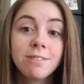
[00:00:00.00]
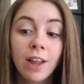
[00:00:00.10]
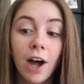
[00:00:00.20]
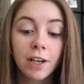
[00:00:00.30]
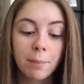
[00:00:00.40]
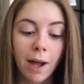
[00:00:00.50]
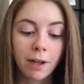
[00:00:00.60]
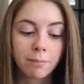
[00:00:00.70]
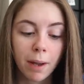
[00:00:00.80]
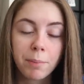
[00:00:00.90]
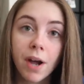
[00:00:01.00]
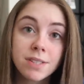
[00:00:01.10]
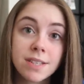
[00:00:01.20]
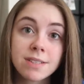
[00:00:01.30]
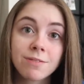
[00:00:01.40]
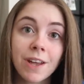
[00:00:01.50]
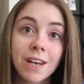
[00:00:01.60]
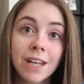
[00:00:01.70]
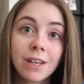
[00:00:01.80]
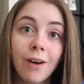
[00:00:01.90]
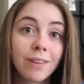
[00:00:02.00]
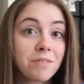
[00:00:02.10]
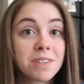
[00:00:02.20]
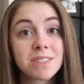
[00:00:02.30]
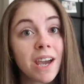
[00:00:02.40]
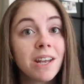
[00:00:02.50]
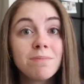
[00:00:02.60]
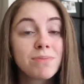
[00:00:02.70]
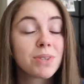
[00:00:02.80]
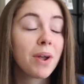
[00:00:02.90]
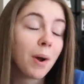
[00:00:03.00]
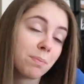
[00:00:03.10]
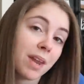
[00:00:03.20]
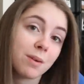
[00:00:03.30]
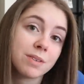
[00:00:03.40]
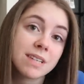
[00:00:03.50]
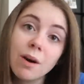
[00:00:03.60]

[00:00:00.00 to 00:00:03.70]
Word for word: vlog about my process of getting all of this done. So I hope that it was